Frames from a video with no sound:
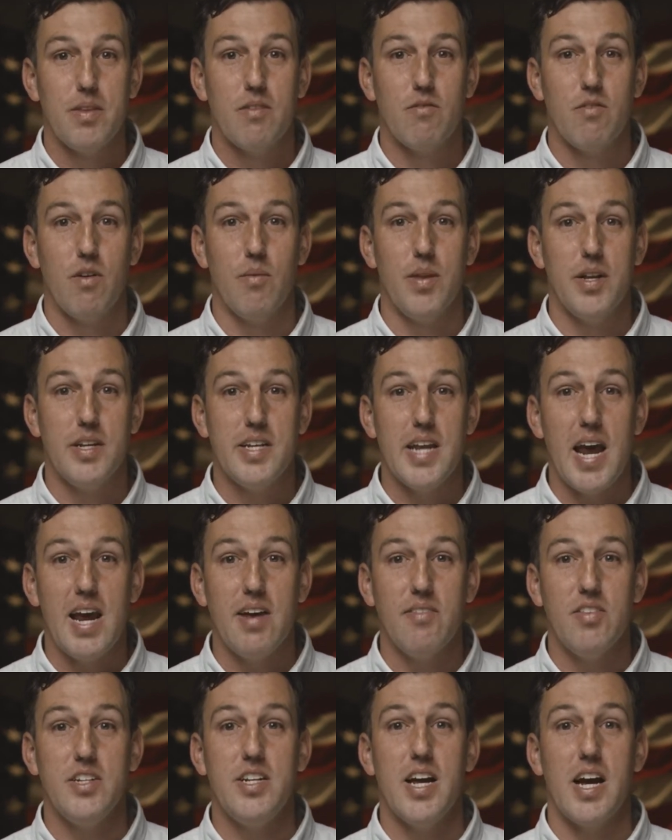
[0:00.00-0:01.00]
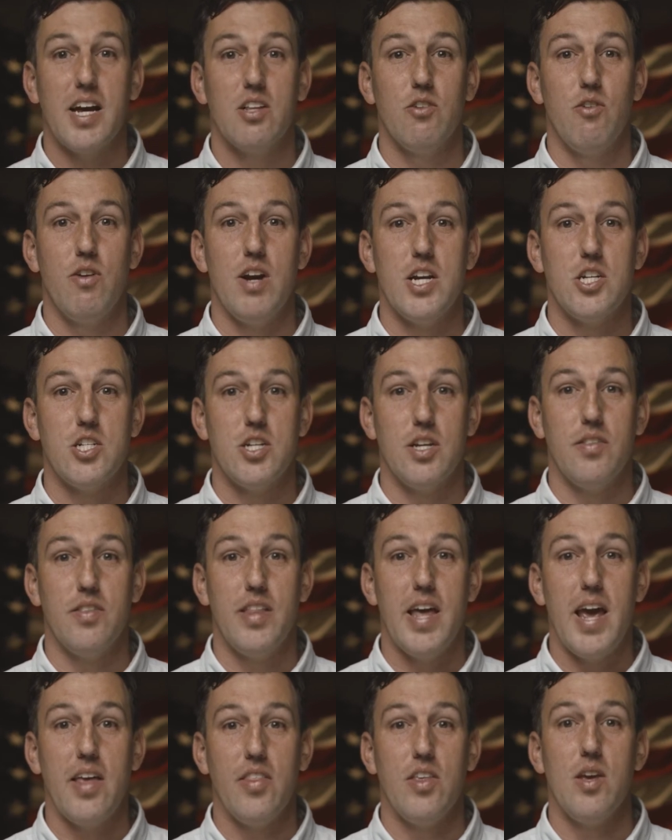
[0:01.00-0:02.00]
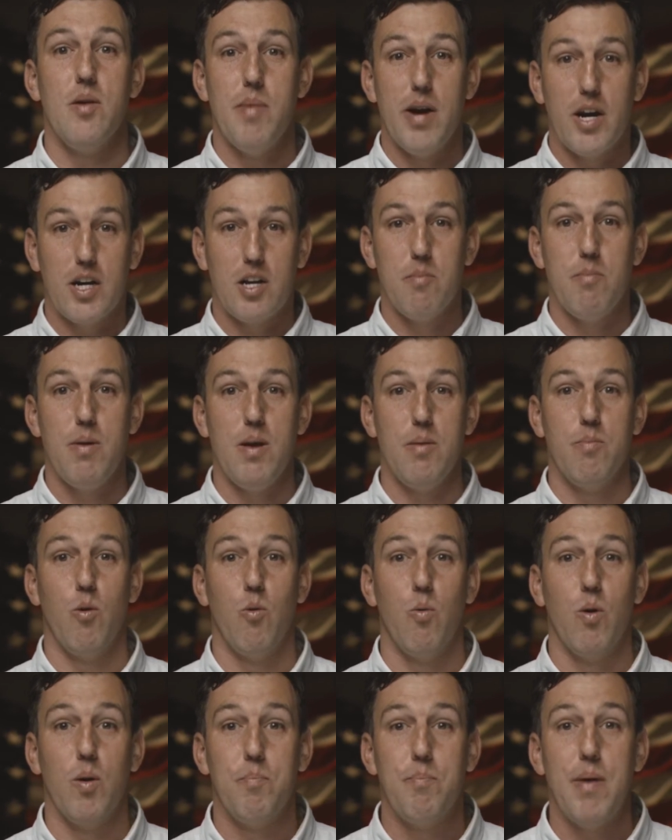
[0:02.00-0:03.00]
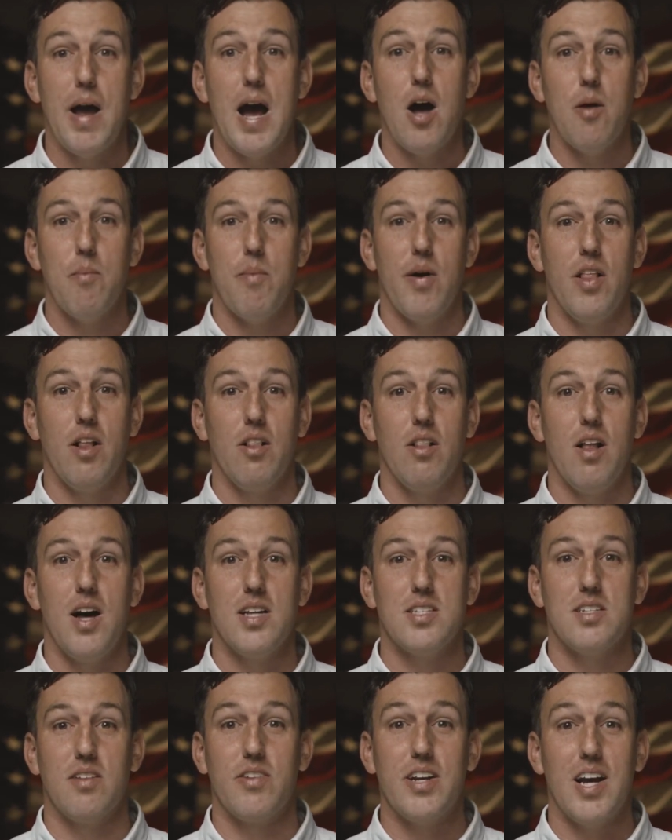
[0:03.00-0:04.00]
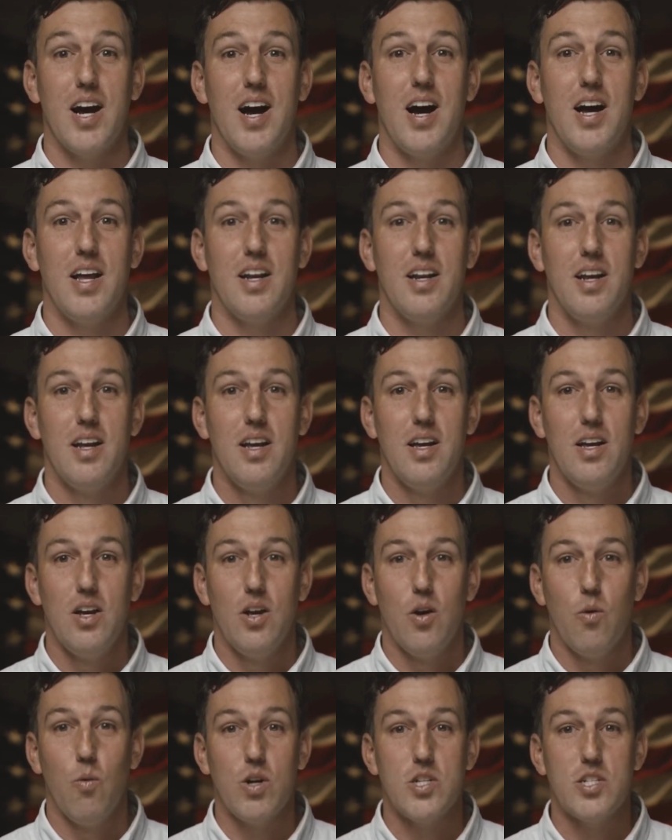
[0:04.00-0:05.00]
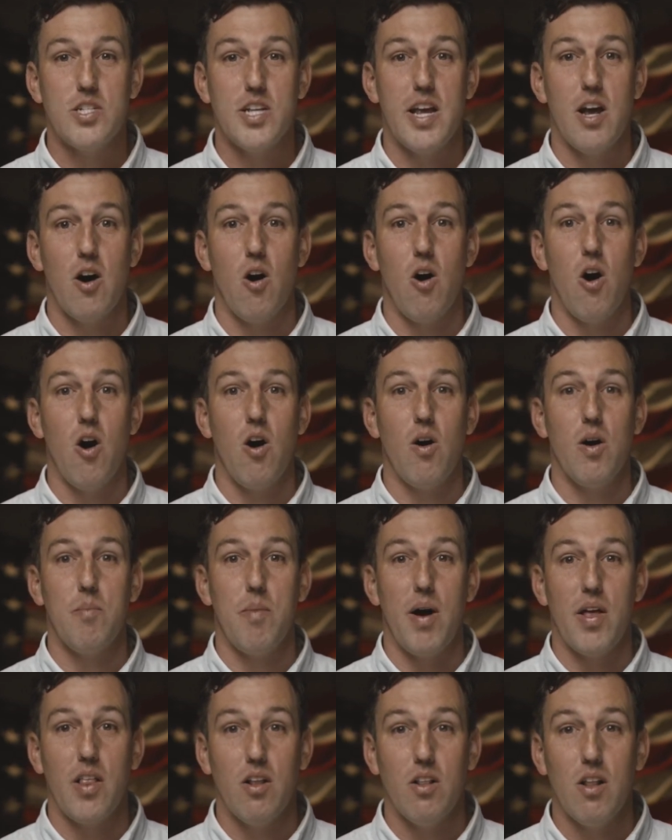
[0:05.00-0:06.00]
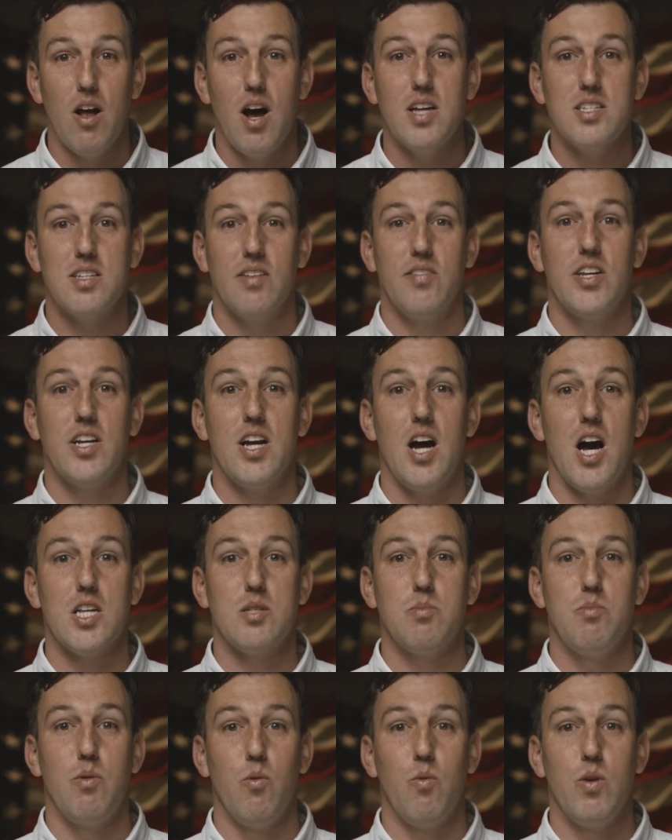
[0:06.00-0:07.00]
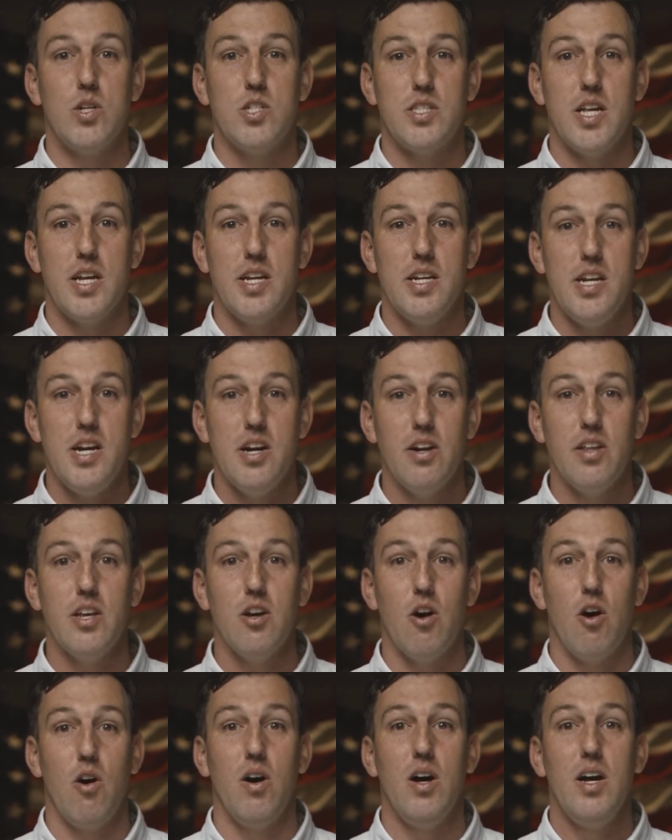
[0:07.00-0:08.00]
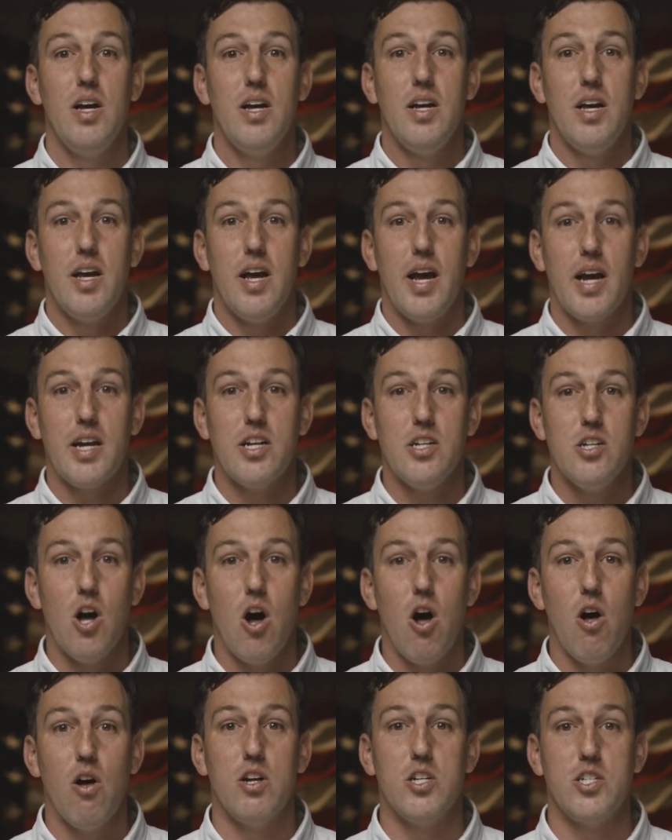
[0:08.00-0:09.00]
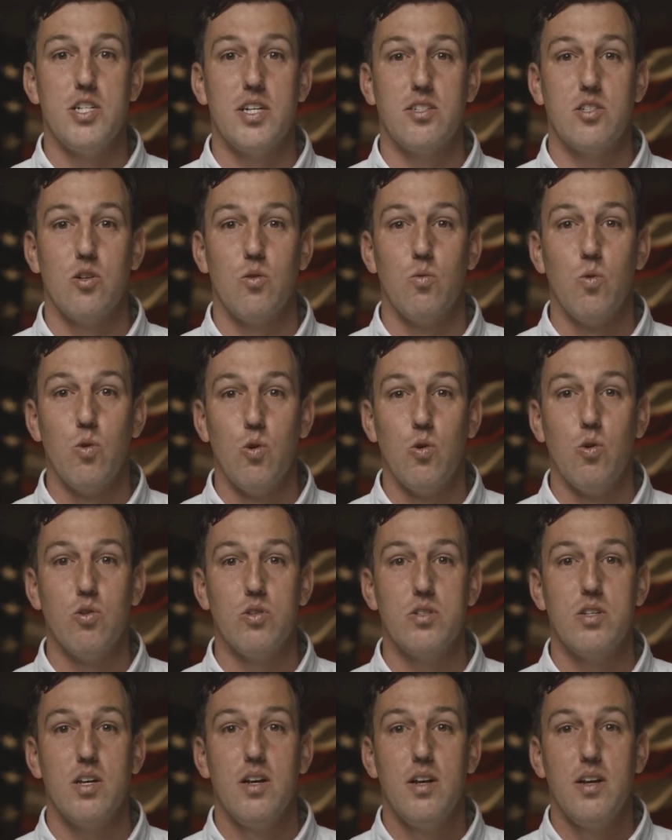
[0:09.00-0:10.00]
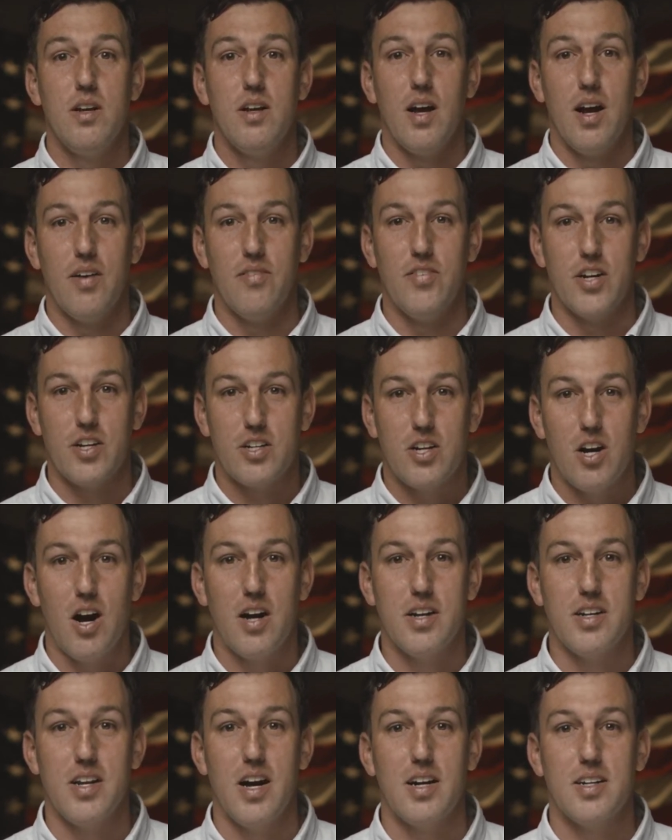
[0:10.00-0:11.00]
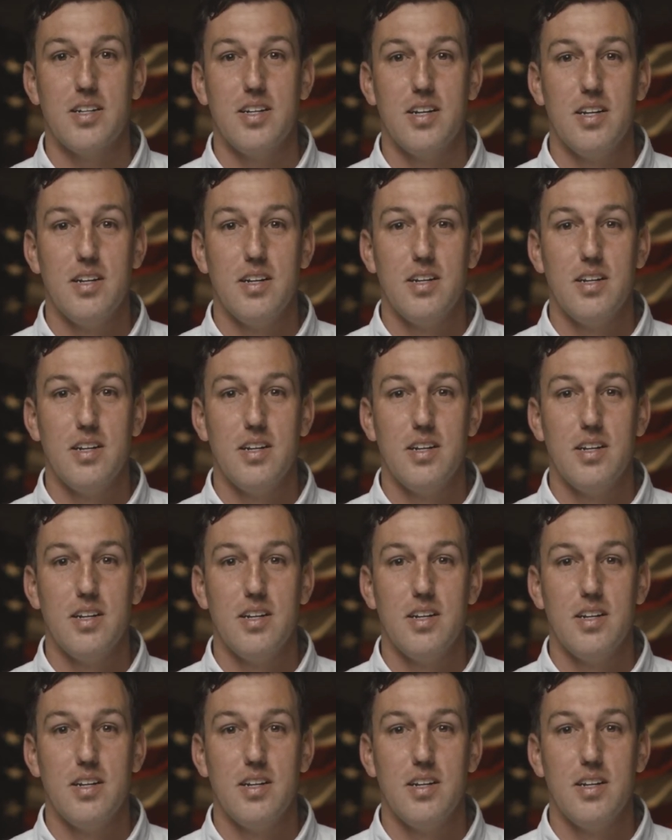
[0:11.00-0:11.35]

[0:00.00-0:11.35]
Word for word: From the day of the Declaration, they, the American people, were bound by the laws of God which they all, and by the laws of the gospel, which they nearly all acknowledge as the rules of their conduct.